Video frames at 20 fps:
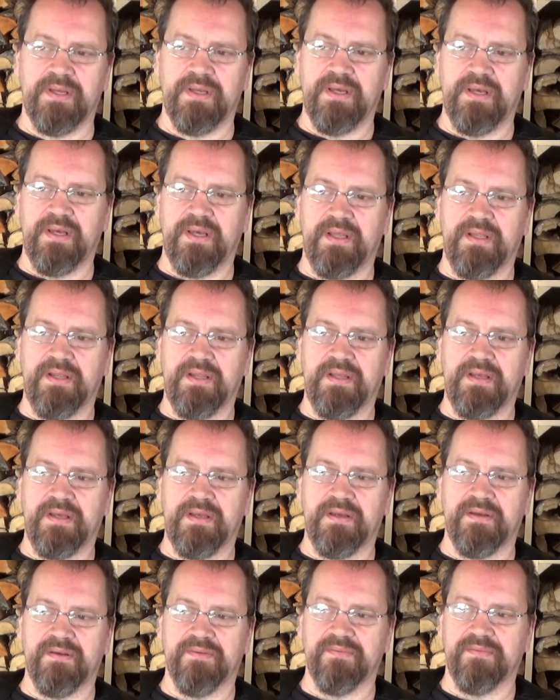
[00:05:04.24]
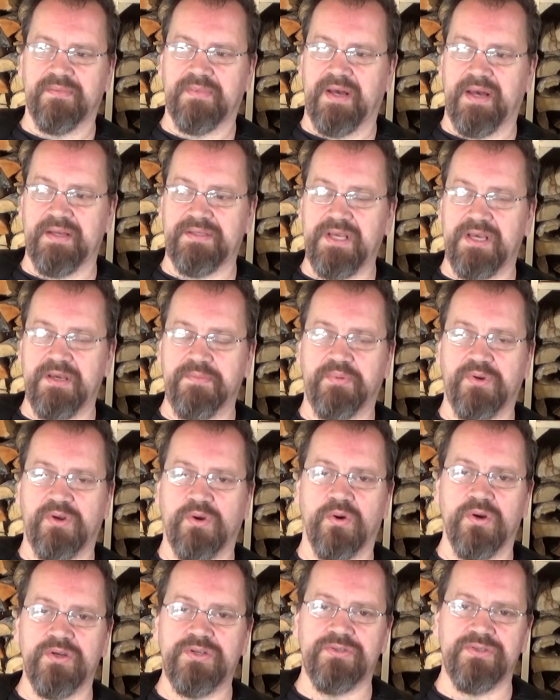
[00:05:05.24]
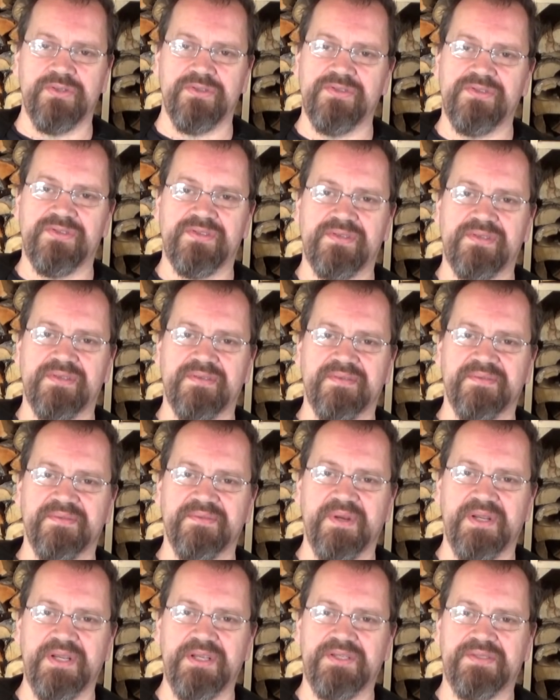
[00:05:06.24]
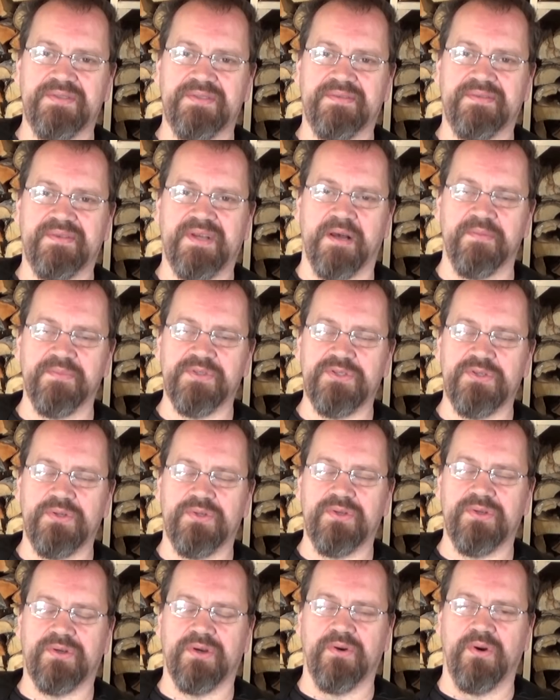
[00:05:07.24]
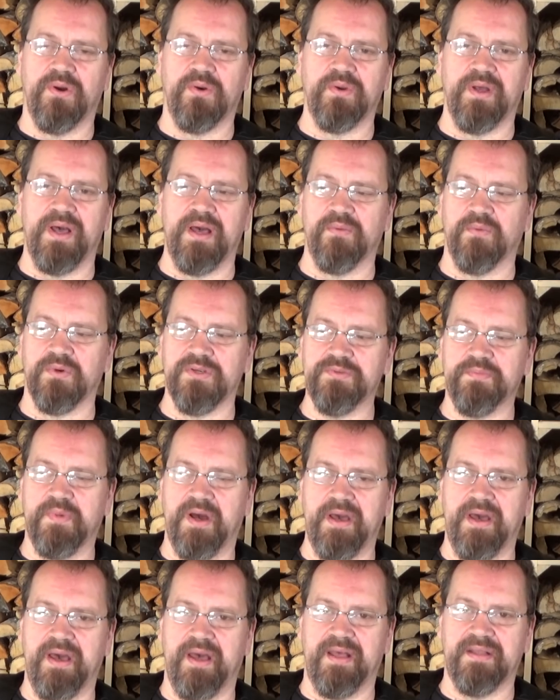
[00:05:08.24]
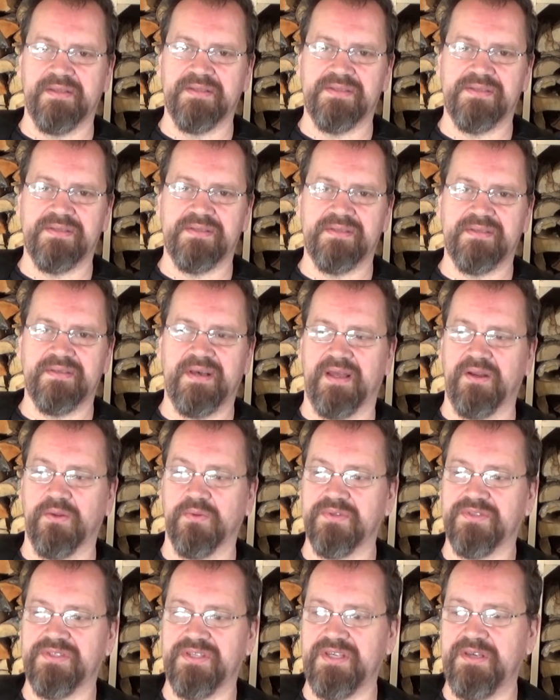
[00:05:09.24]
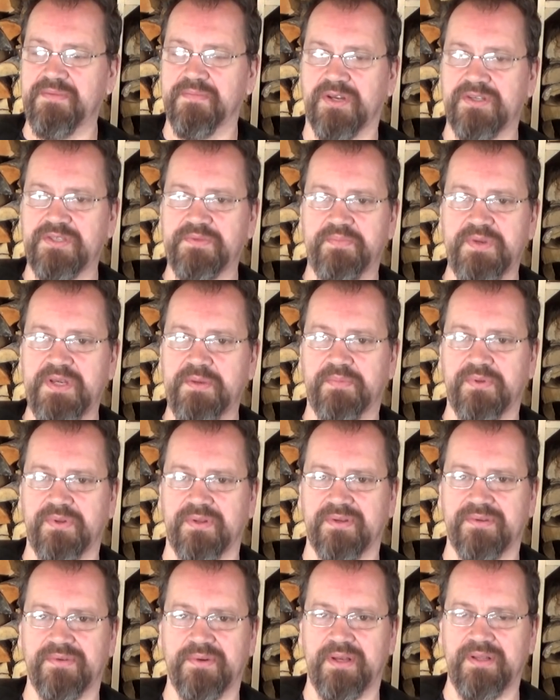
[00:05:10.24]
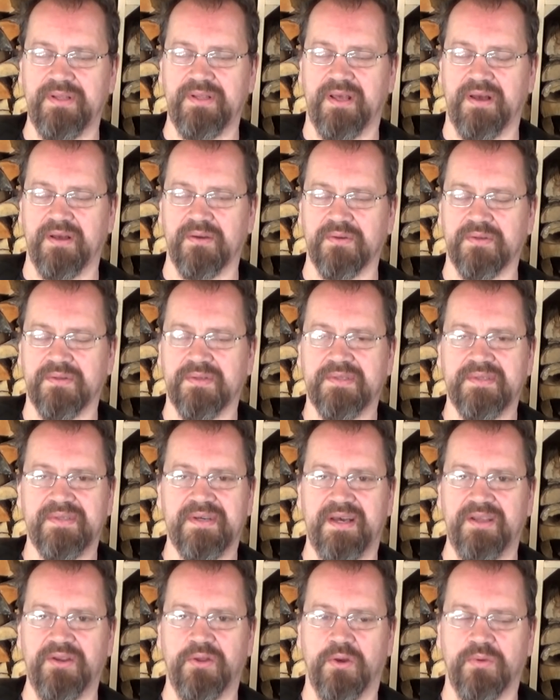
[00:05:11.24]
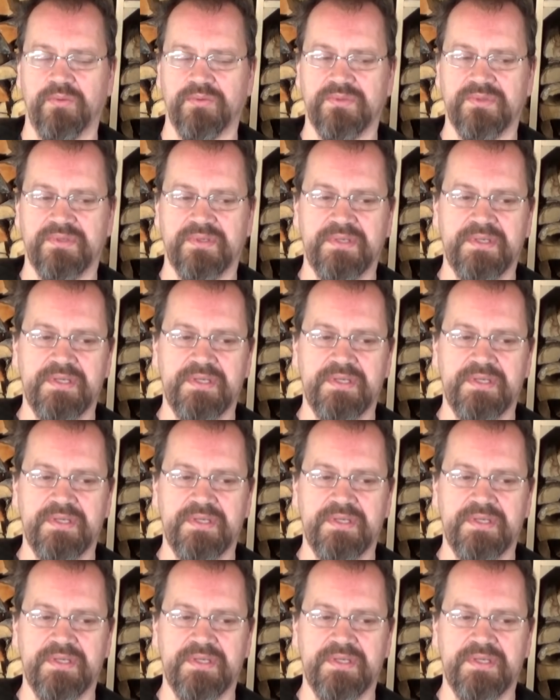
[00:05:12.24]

And I take precautions when it comes to the corona. I wash my hands. I don't see much people right now. I don't